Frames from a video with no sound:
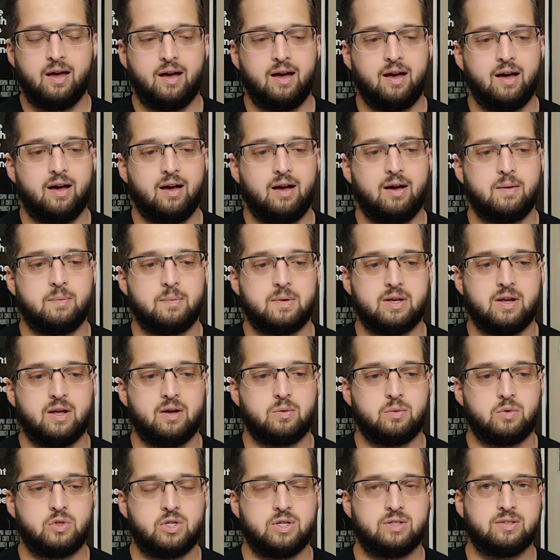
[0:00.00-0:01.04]
You
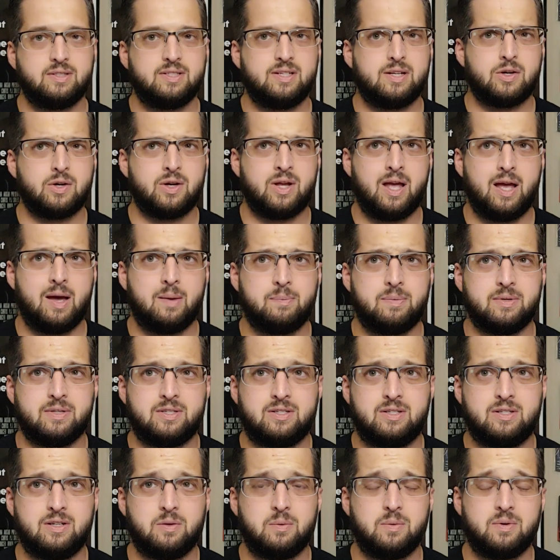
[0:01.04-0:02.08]
know, Cheerleader Camp is
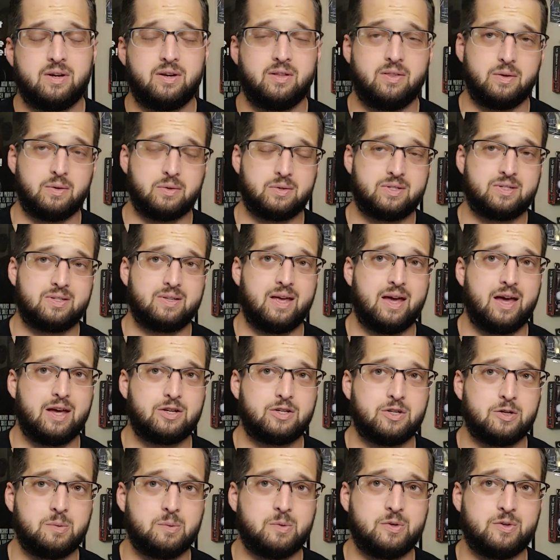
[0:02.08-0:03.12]
still one of those
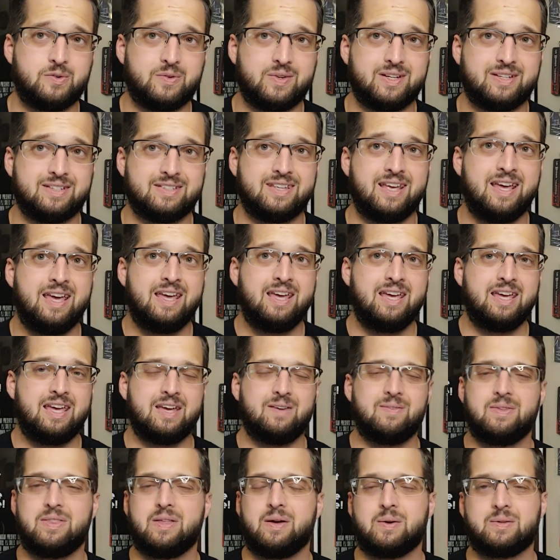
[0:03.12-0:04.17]
slasher movies.
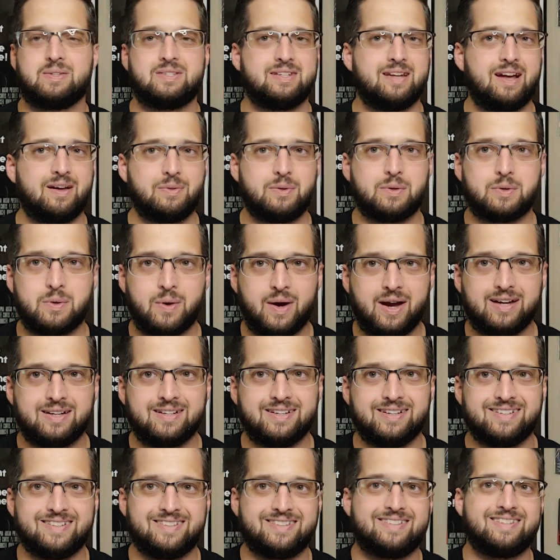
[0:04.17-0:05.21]
Even though it's not the
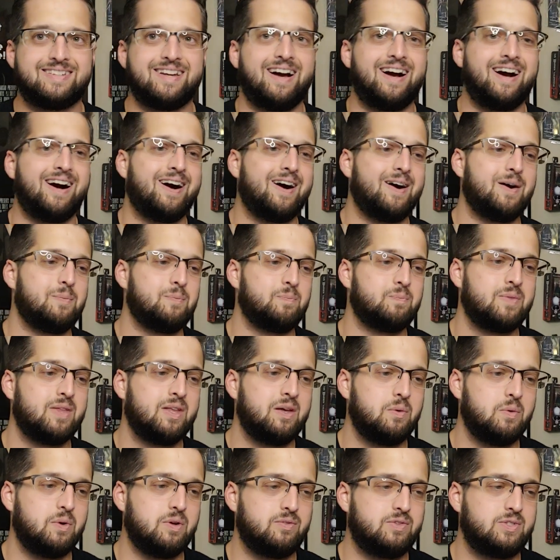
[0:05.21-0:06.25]
greatest,
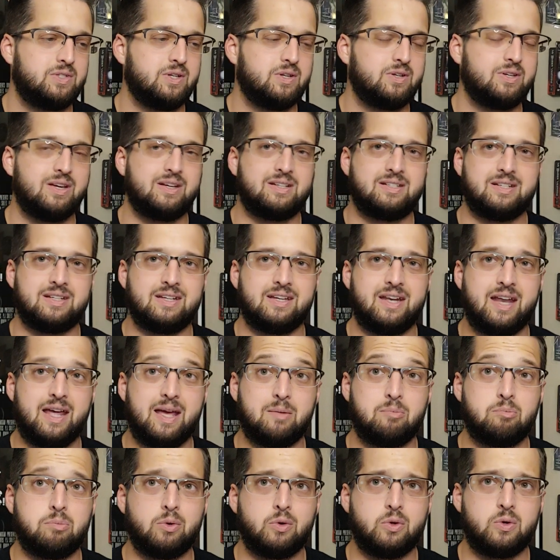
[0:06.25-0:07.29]
we've still yet to get
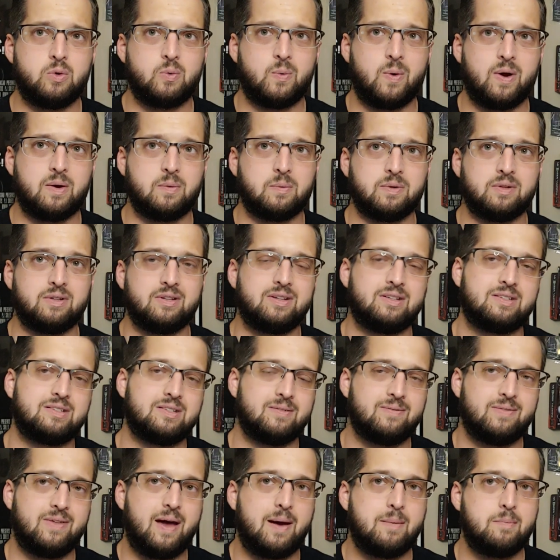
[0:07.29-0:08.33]
a Blu-ray release
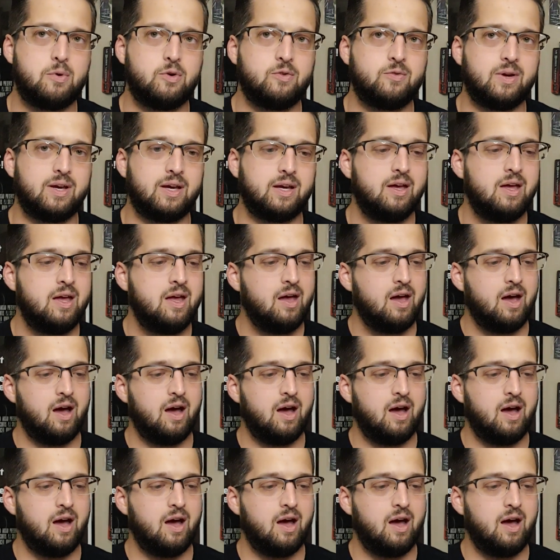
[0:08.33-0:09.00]
of that movie.